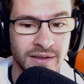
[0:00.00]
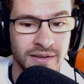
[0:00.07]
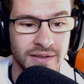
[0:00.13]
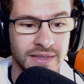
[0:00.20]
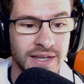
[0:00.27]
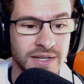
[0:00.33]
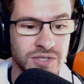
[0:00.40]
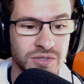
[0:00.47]

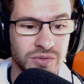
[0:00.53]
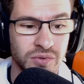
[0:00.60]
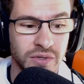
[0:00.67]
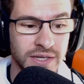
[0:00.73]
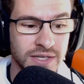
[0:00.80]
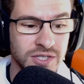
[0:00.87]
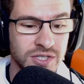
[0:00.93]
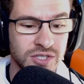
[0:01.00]
that it's
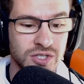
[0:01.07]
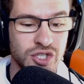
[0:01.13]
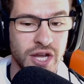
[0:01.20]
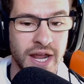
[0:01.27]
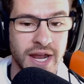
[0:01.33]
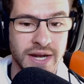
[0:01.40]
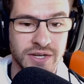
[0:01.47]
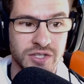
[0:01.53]
really just
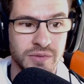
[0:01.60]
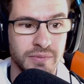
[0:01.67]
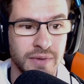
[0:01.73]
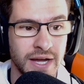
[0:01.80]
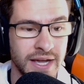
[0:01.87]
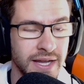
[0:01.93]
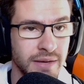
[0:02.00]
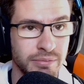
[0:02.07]
changed
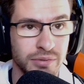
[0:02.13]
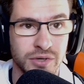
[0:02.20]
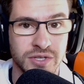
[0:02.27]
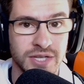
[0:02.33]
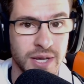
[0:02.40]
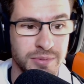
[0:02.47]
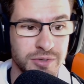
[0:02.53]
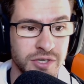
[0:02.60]
my
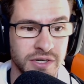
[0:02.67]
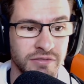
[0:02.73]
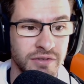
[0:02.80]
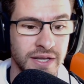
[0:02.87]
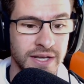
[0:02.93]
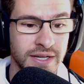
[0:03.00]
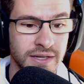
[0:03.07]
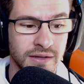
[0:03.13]
perception of
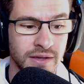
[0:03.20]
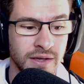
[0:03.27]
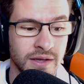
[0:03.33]
like